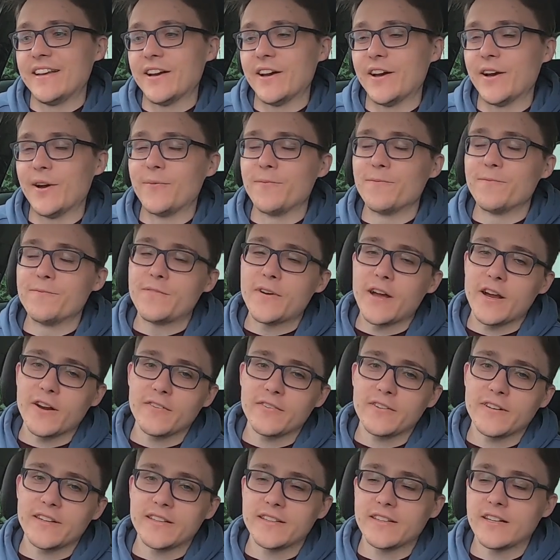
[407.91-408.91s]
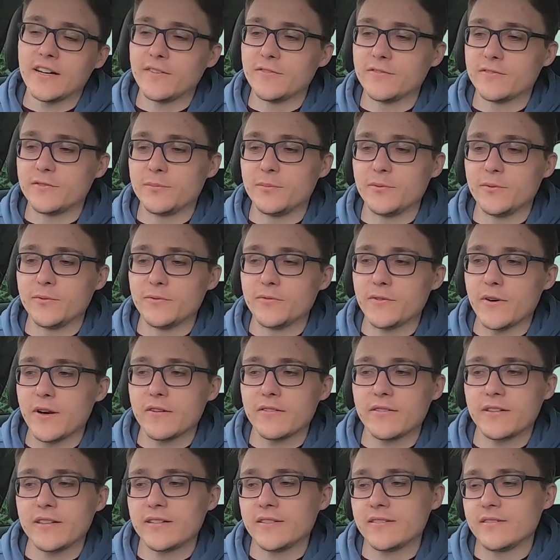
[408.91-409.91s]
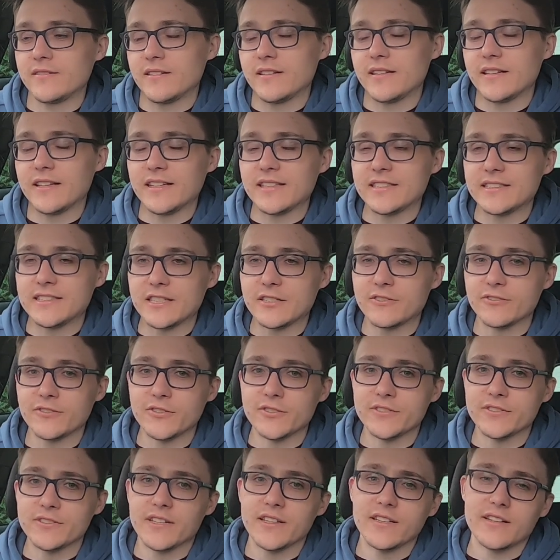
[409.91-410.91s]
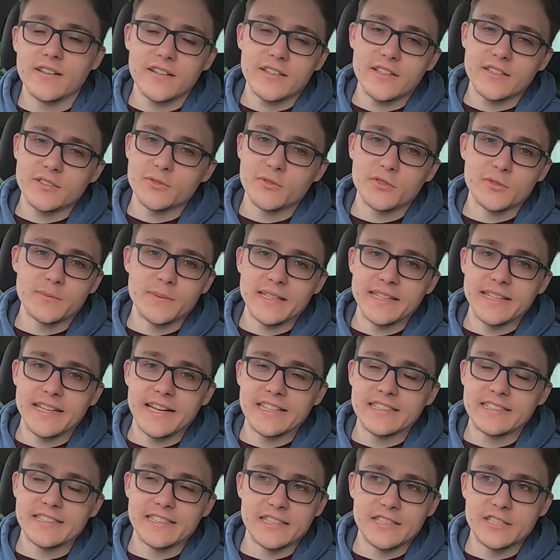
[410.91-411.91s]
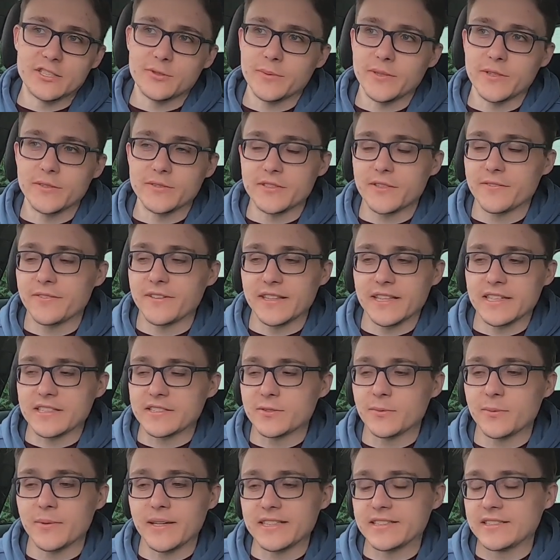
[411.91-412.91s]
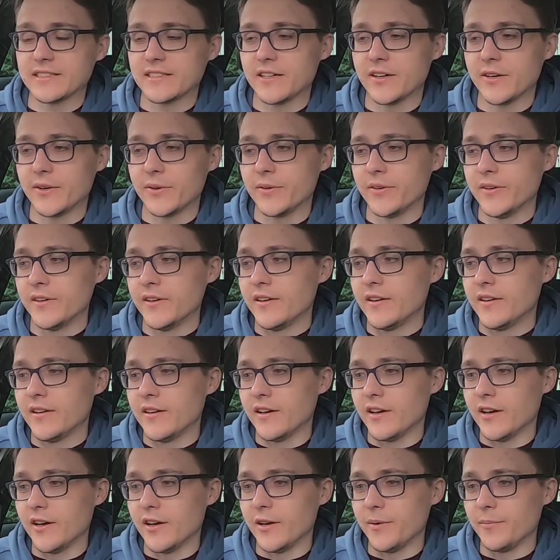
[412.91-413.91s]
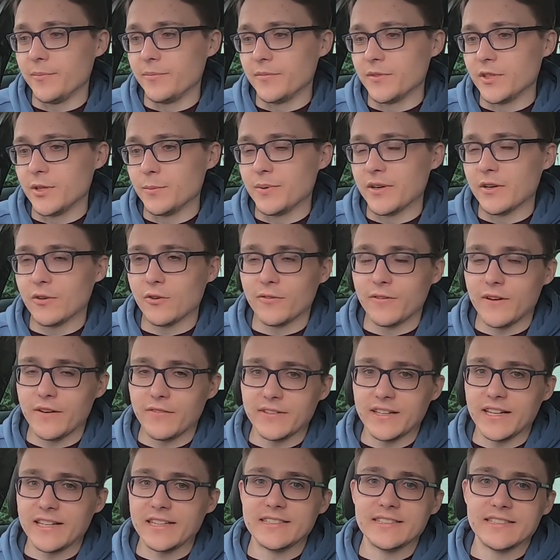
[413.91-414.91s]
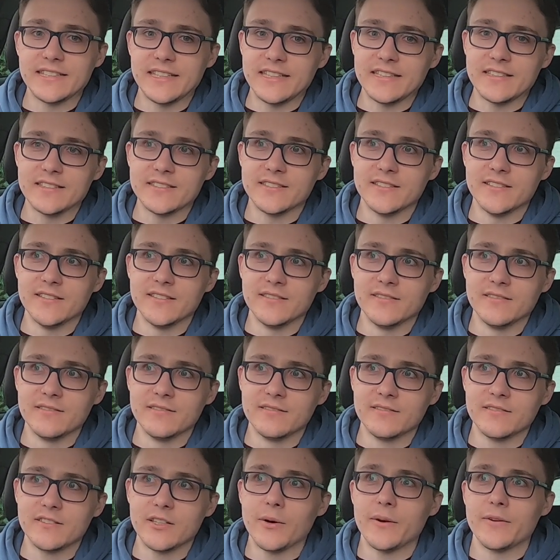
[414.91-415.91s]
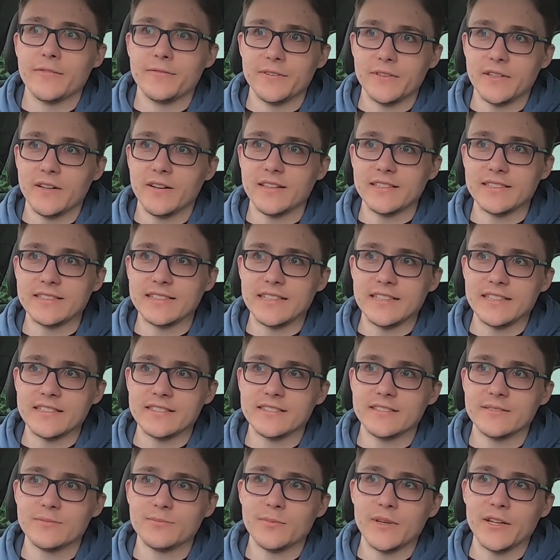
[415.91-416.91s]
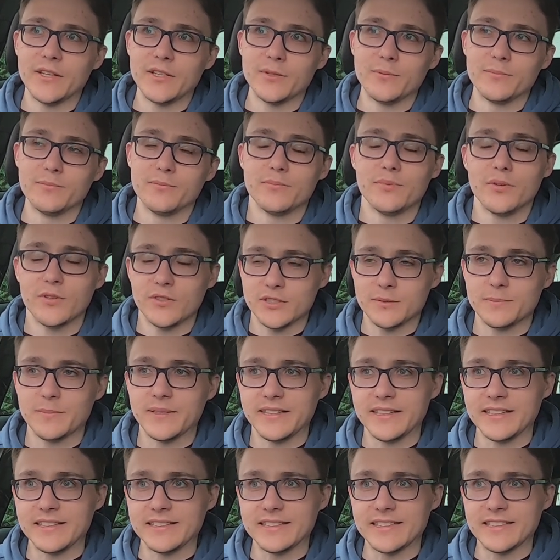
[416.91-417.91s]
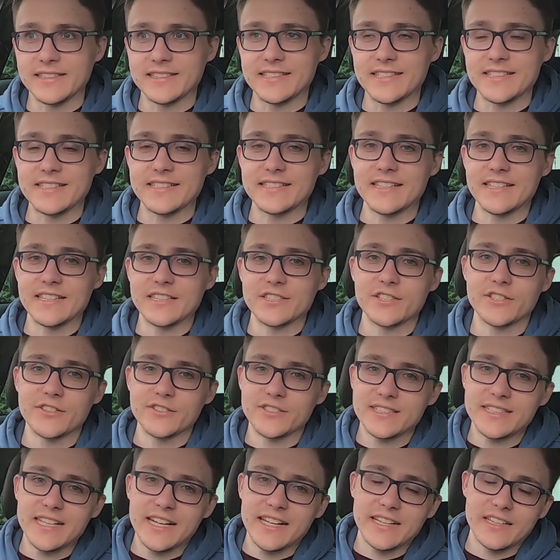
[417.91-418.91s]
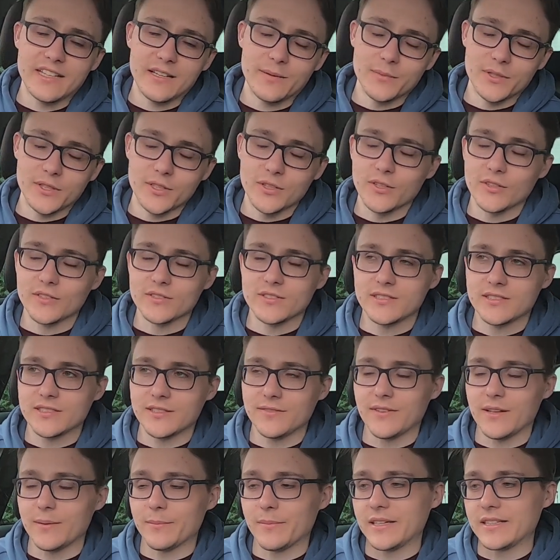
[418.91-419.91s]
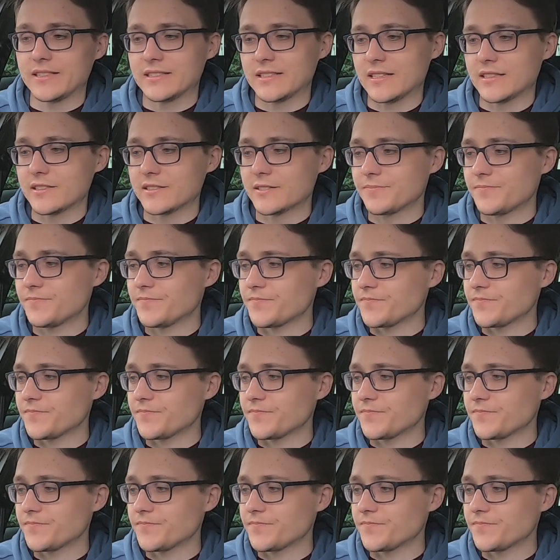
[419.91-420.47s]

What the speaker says: Very comfortable, very an easy cruiser. Like I talked about the 18-inch wheels, I think that's the way to go. You're better off having 18s than going for 19s where you possibly need DCC. So you're stacking up the costs, if that makes sense.